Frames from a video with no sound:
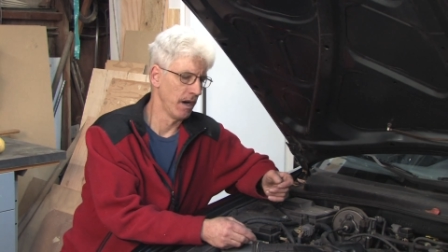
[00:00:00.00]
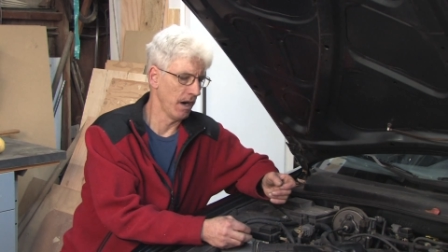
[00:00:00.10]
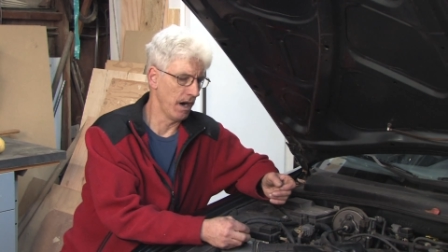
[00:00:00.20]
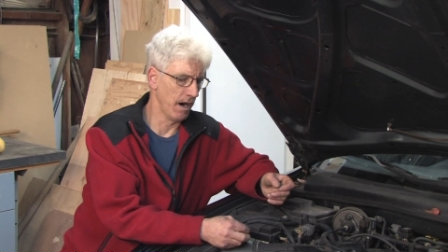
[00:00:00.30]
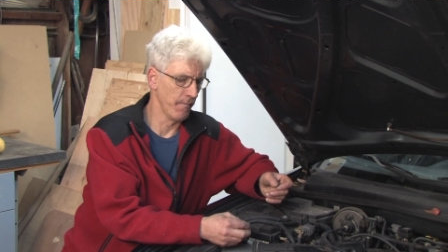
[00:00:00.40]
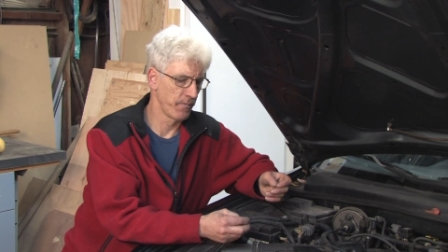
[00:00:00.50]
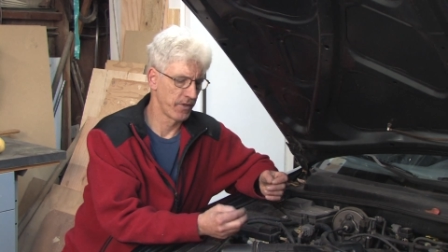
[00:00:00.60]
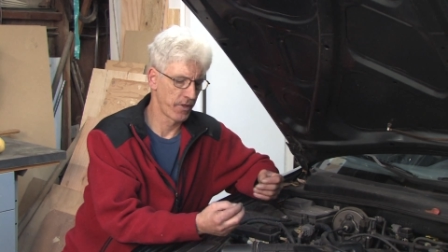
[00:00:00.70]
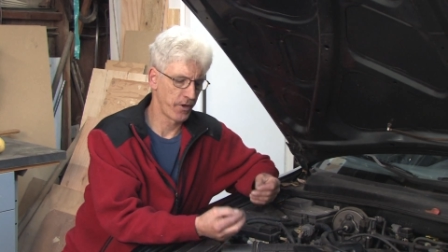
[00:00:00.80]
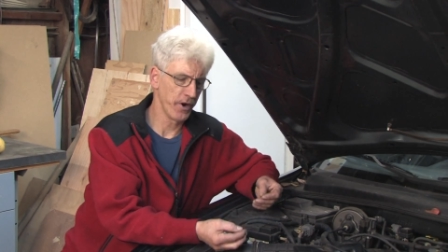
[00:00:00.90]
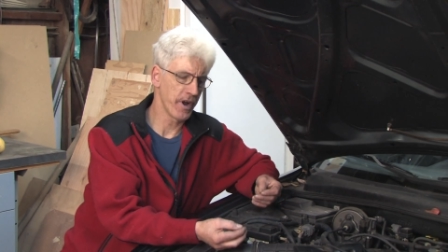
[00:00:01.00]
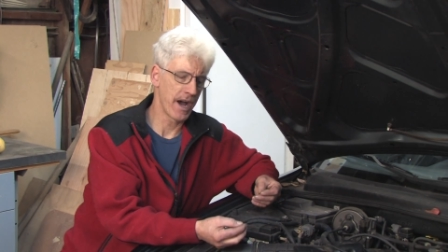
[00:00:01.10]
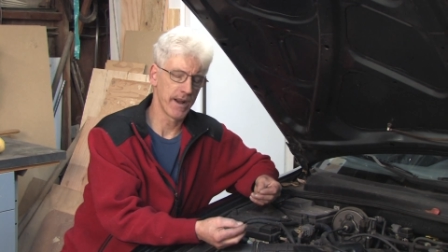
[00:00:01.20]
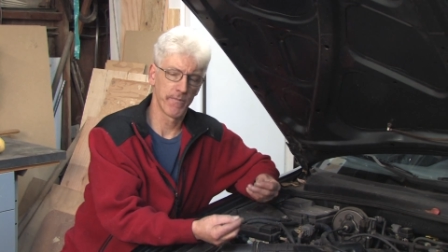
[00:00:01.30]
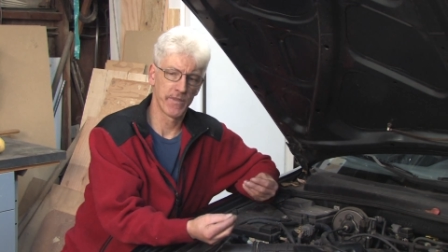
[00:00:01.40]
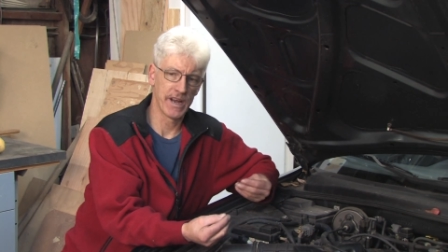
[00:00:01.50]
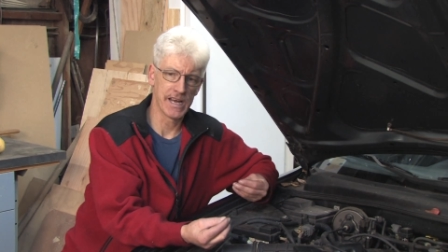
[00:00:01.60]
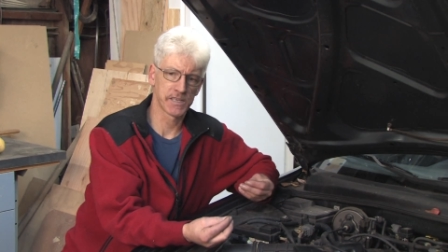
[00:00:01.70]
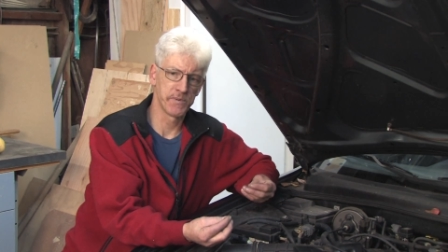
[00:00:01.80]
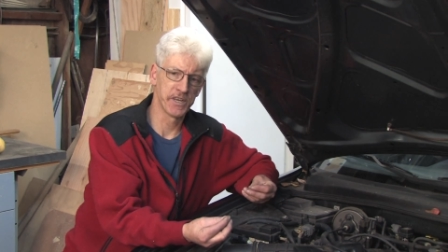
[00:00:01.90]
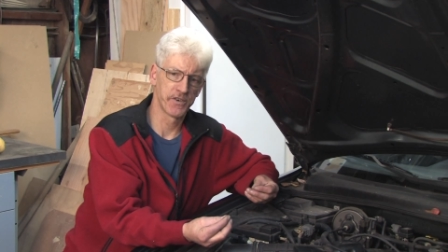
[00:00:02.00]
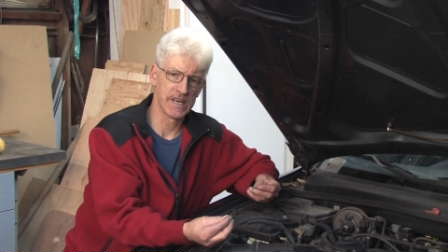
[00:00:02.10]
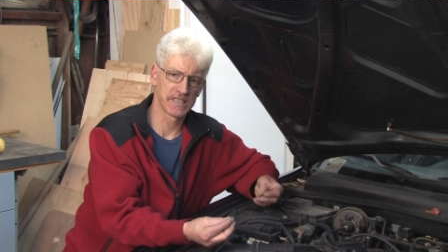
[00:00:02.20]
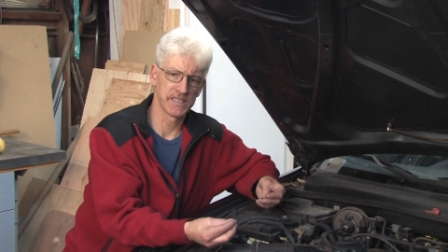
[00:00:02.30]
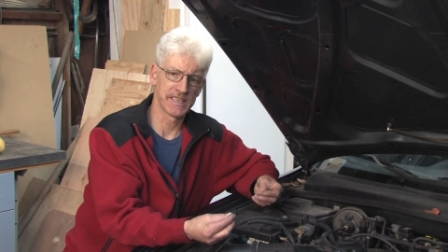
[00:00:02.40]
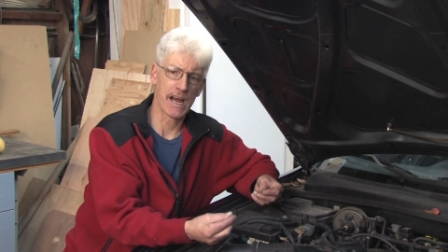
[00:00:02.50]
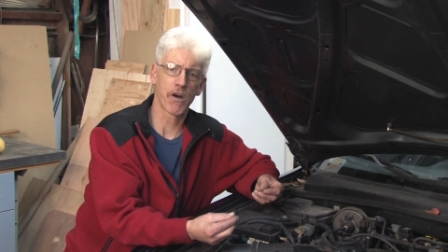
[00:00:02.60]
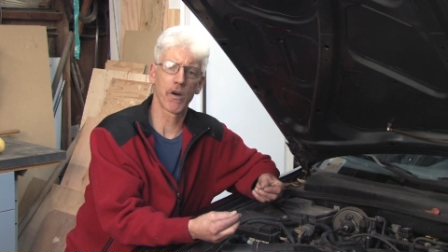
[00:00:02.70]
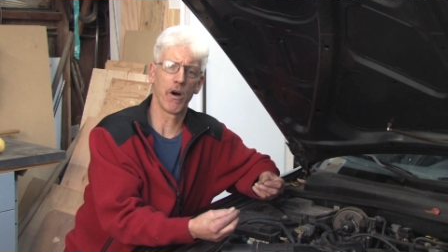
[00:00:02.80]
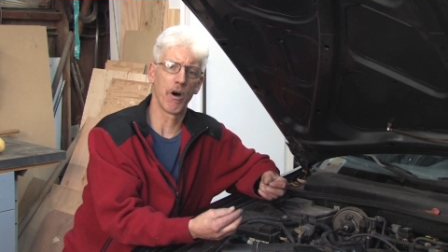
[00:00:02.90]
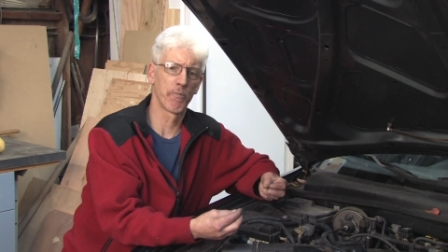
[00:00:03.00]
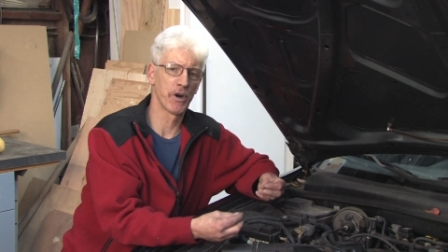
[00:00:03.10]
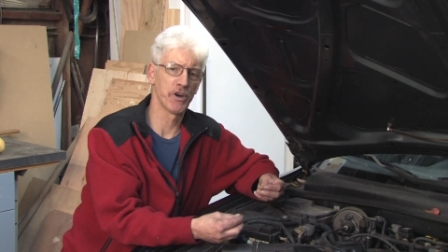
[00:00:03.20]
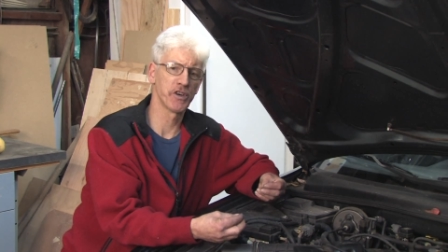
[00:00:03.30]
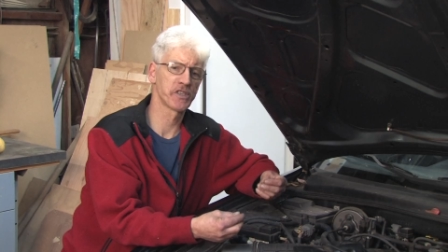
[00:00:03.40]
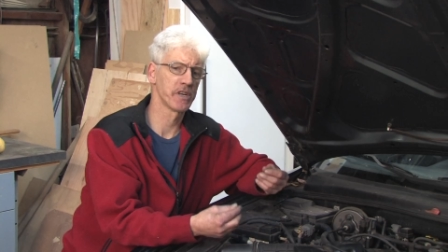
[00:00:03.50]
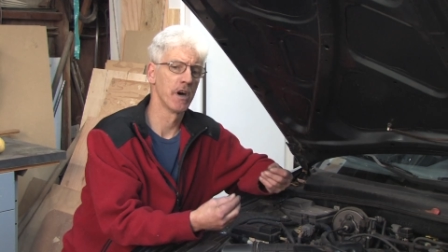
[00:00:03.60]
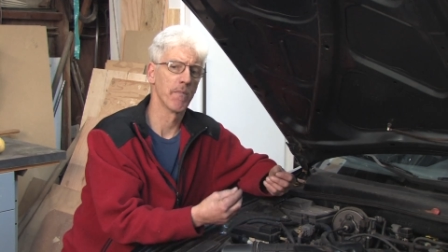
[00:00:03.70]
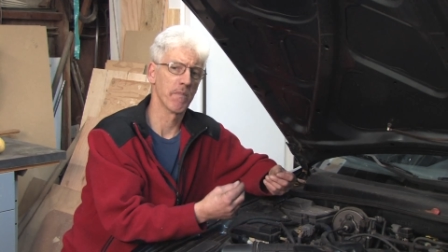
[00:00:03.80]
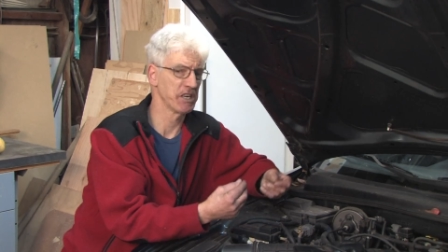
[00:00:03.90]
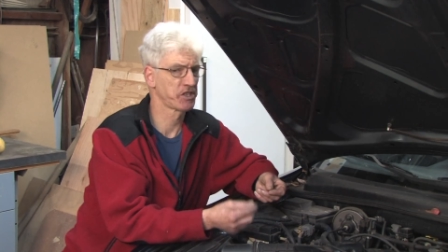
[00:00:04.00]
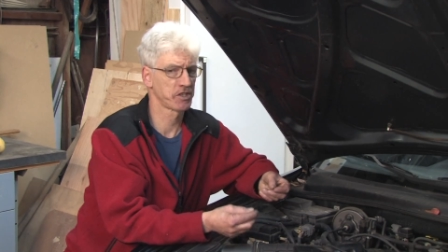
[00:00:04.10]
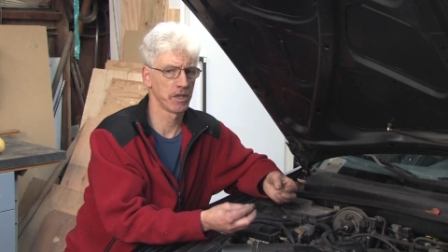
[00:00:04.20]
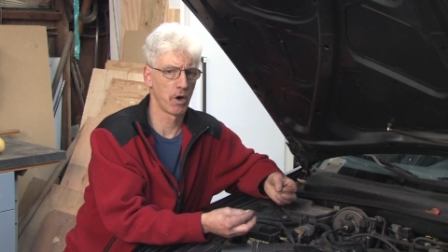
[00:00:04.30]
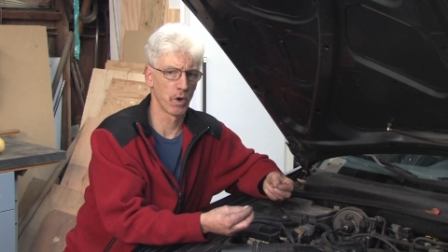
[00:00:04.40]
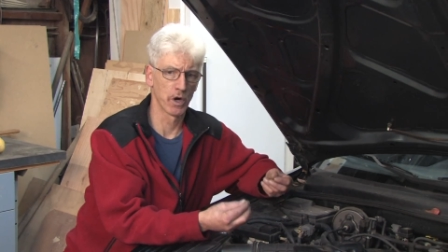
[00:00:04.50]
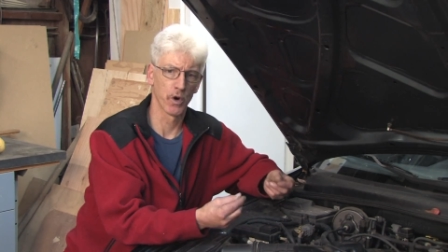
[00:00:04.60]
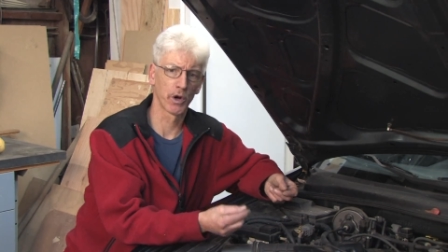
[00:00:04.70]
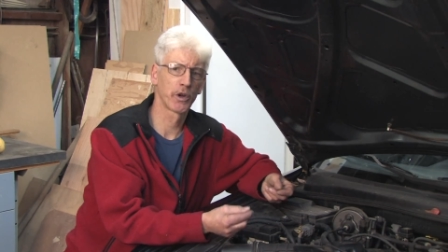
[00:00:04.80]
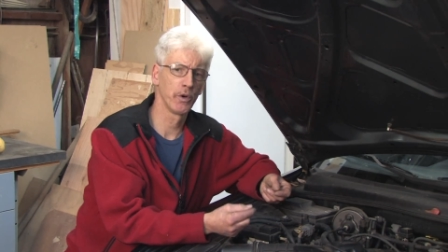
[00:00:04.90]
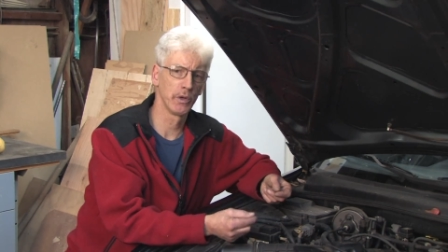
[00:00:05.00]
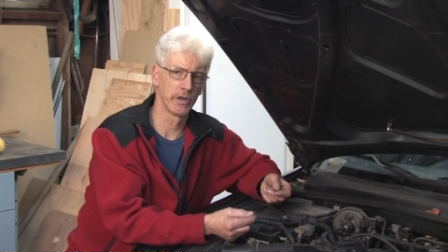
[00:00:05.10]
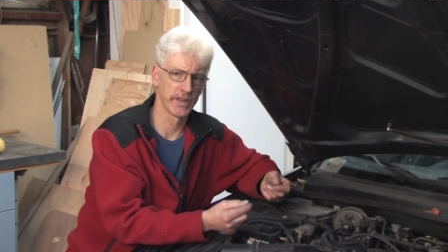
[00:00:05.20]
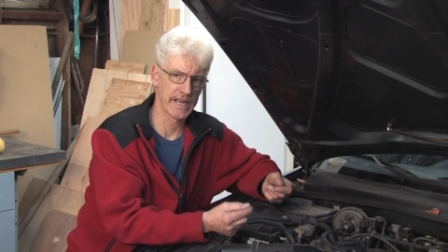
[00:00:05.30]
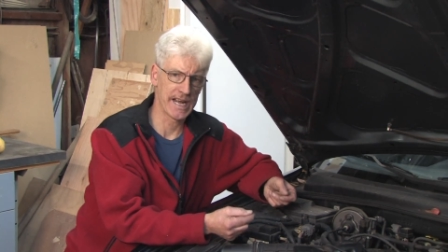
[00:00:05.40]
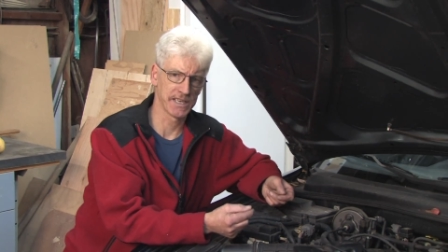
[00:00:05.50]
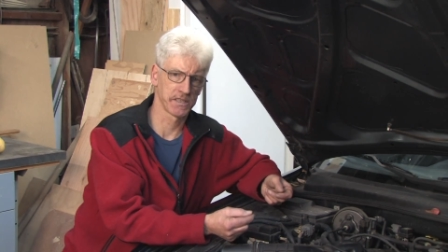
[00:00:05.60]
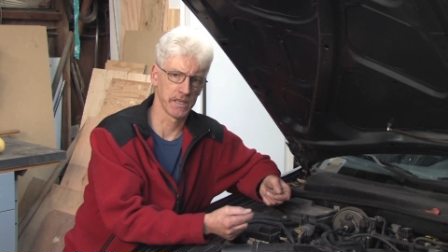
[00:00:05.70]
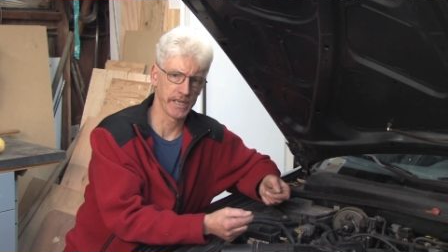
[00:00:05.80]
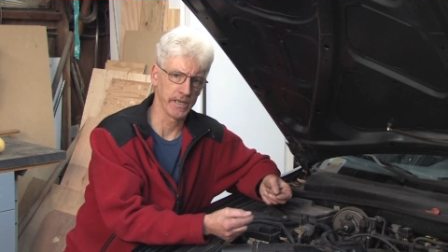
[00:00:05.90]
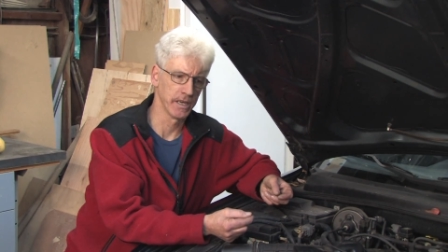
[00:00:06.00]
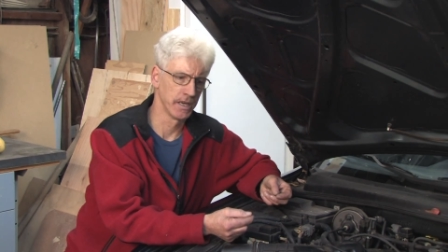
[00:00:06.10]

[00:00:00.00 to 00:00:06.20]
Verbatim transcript: Um, the third item that has to be addressed is alcohol burns much slower or cooler than gasoline.